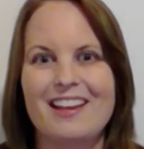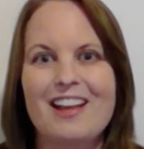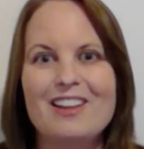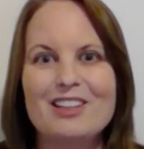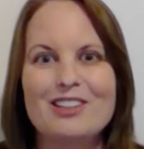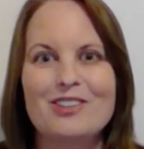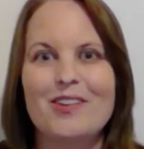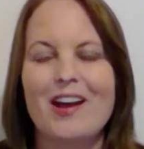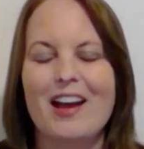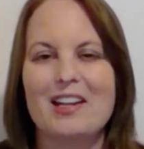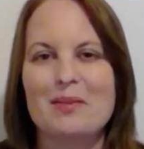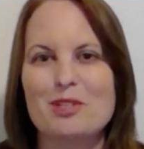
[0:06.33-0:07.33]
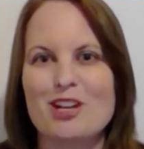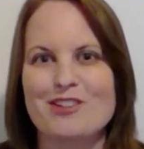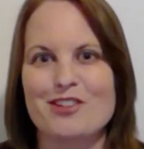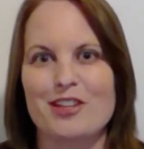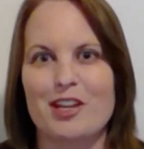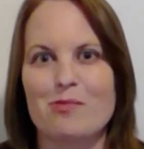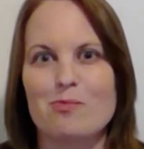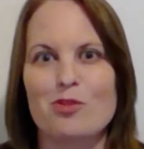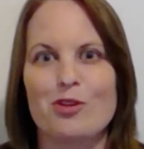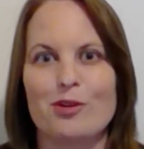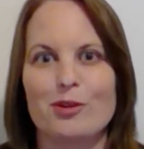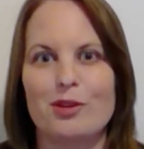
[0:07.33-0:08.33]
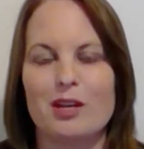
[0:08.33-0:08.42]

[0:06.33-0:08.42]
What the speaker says: Hello, I am Dr. Kim Krug,